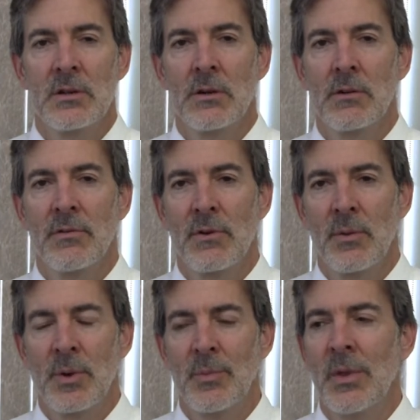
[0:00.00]
and learned
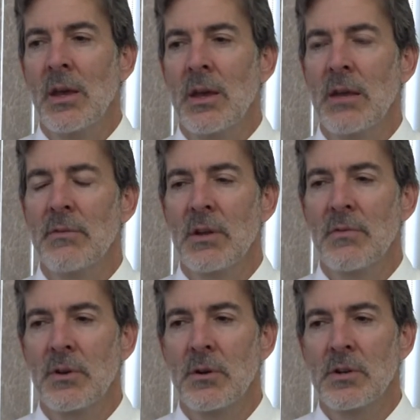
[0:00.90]
from them, even
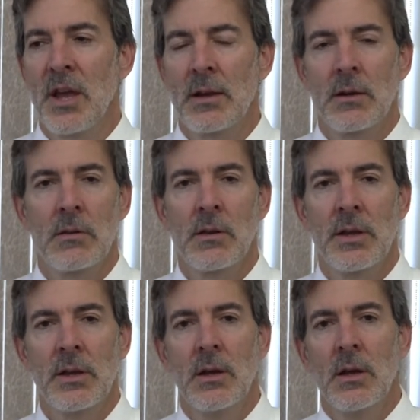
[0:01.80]
if you're
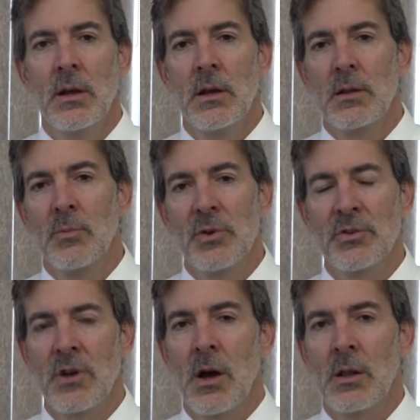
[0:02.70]
technically the
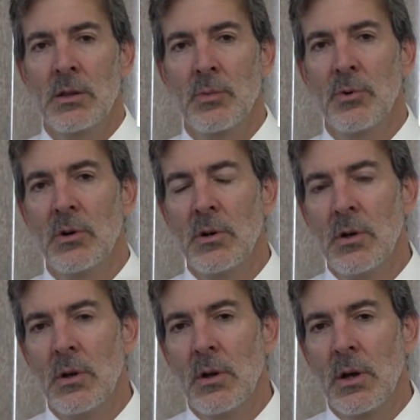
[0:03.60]
most knowledgeable
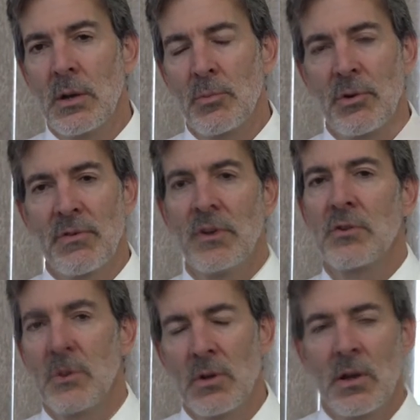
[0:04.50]
and
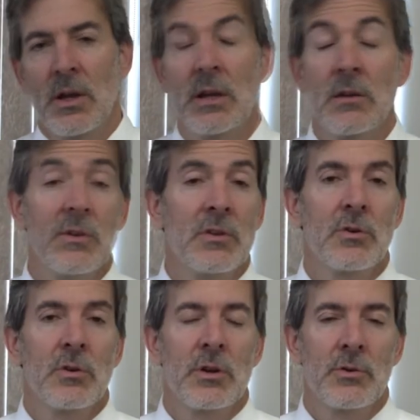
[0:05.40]
proficient
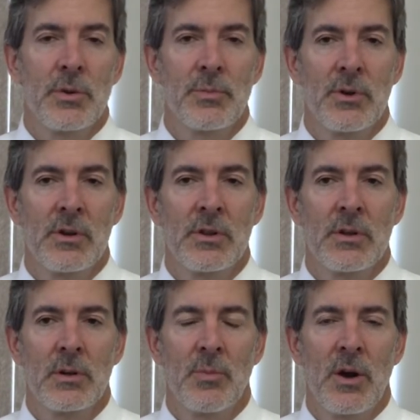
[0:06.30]
individual contributor in
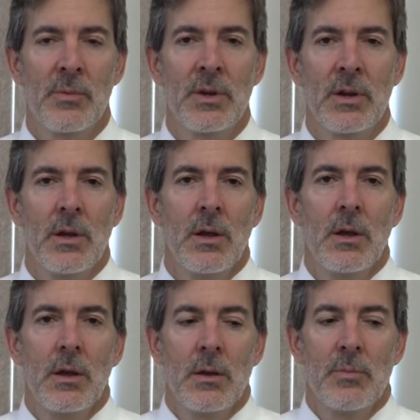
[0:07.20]
the department,
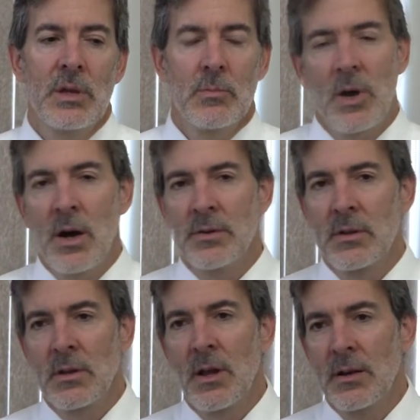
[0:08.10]
being boss
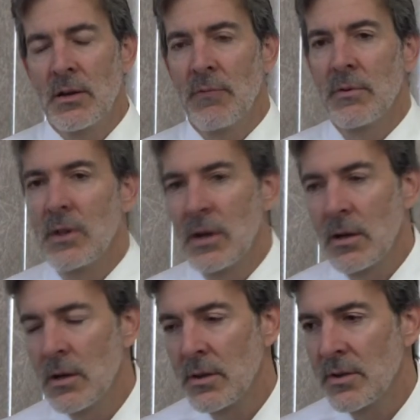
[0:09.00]
is a lot tougher than
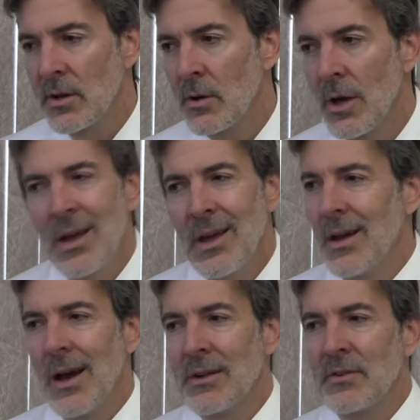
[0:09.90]
it looks. So
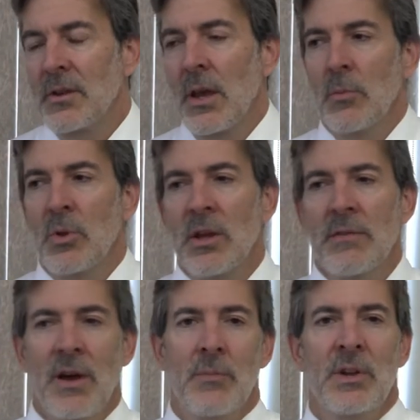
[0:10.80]
I just can't
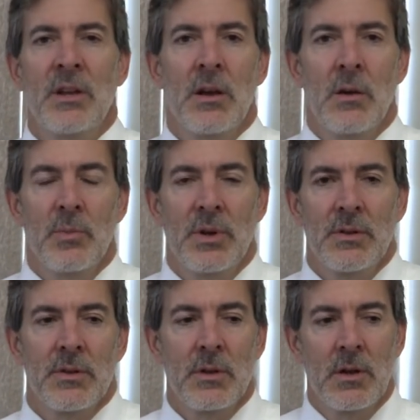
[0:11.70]
believe how many
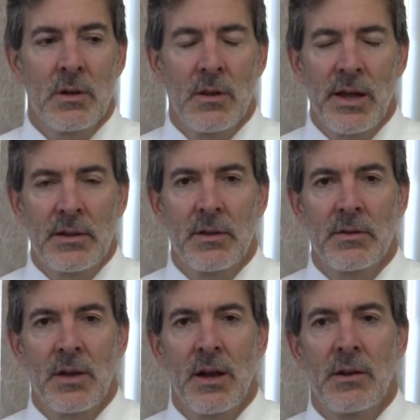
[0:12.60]
companies neglect
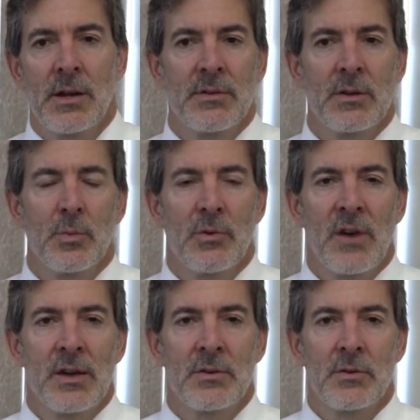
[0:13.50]
this area of
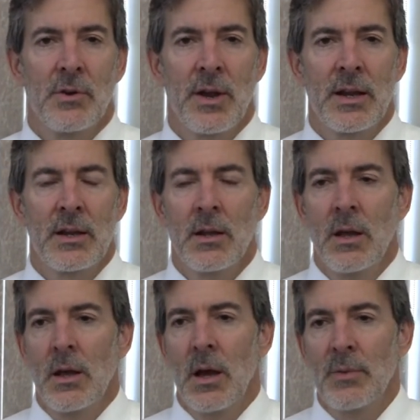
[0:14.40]
supervisor training.
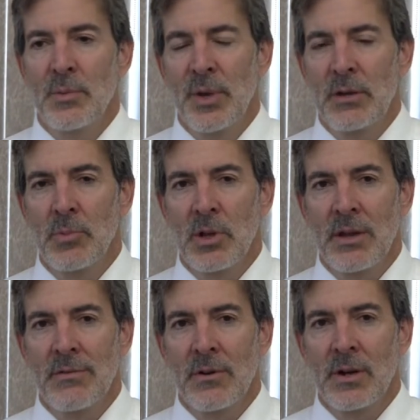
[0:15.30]
I'm a big
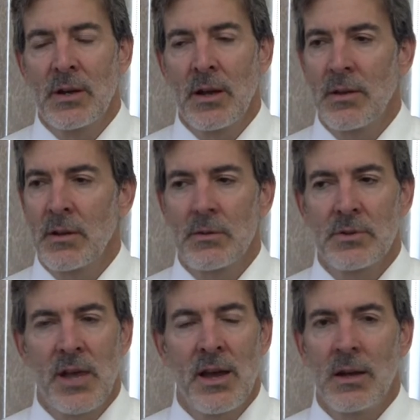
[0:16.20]
believer in it. I think
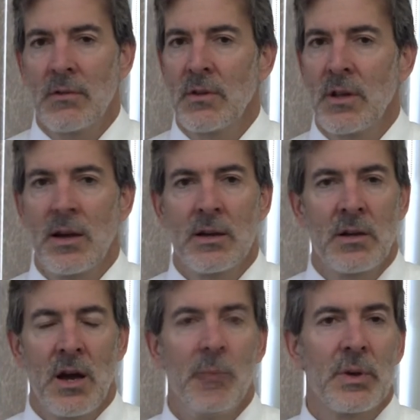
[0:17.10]
there's a heck of a lot of
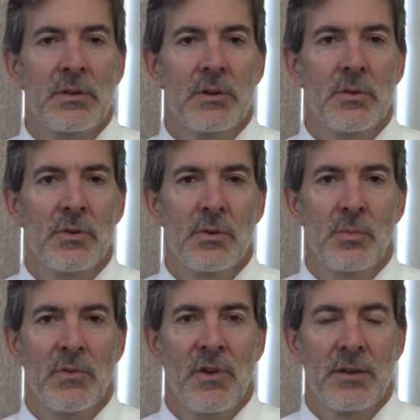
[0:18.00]
topics new
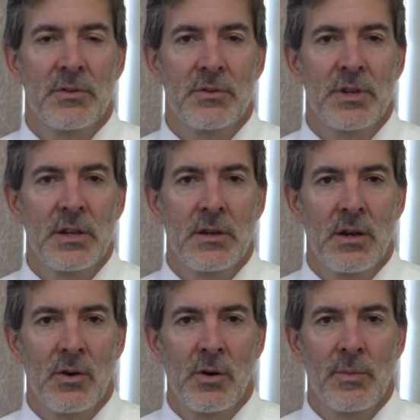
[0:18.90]
supervisors need to
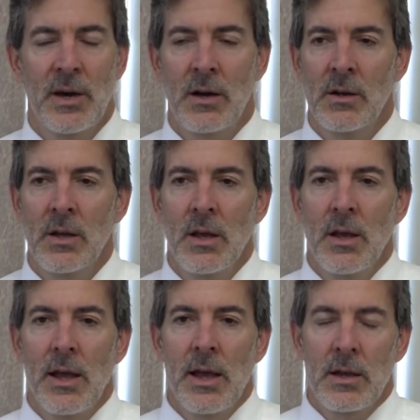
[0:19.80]
know about.
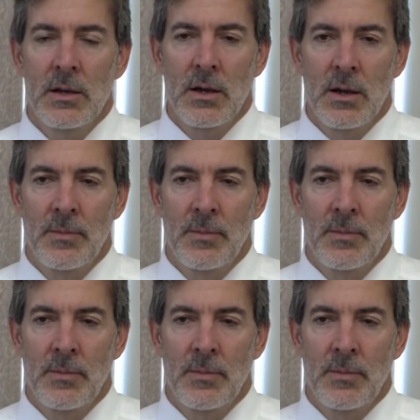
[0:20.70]
And